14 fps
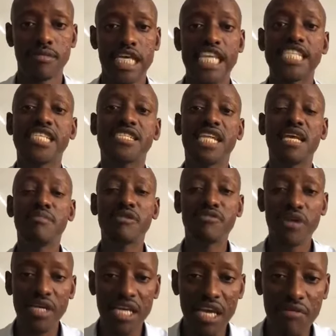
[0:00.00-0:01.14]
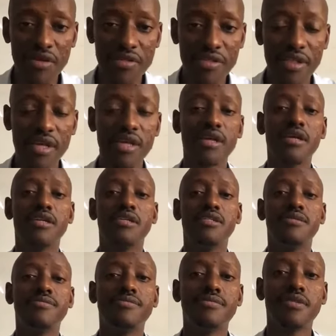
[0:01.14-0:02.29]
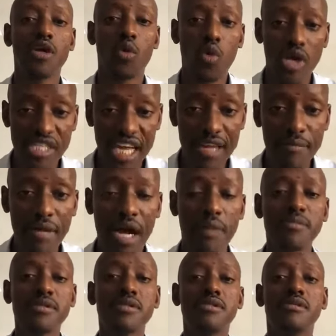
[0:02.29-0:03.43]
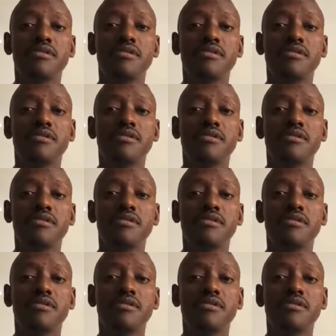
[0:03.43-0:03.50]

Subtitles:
He says, let me fake everything. When time comes